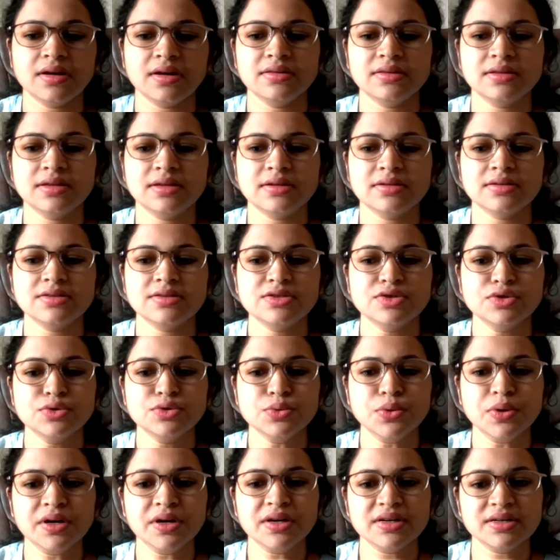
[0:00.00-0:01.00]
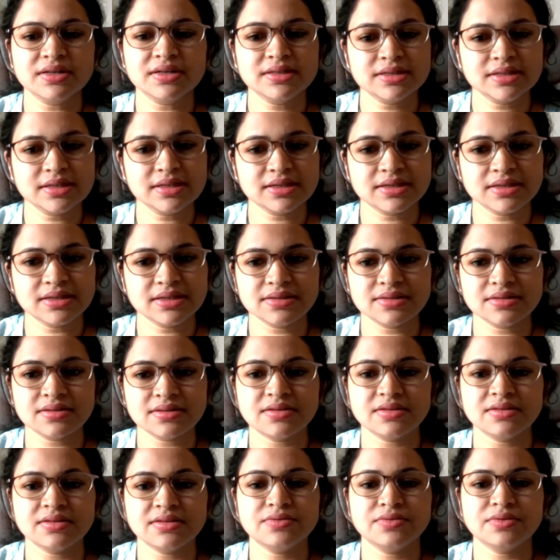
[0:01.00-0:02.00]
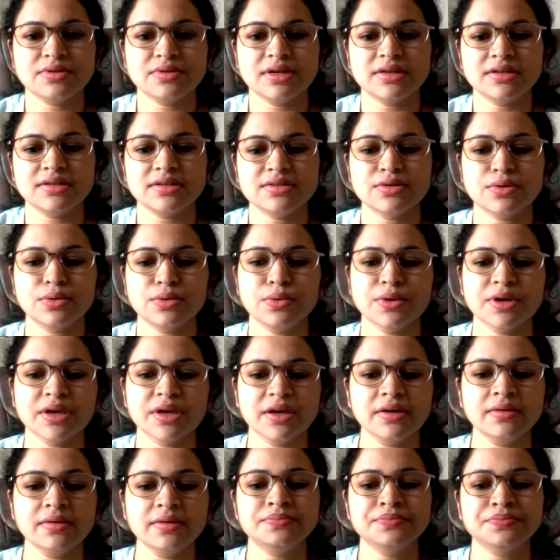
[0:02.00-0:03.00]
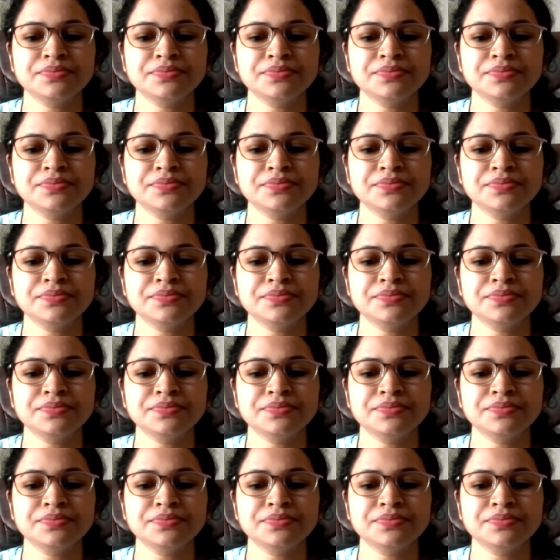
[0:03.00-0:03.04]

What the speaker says: and there is 200 series. That is okay.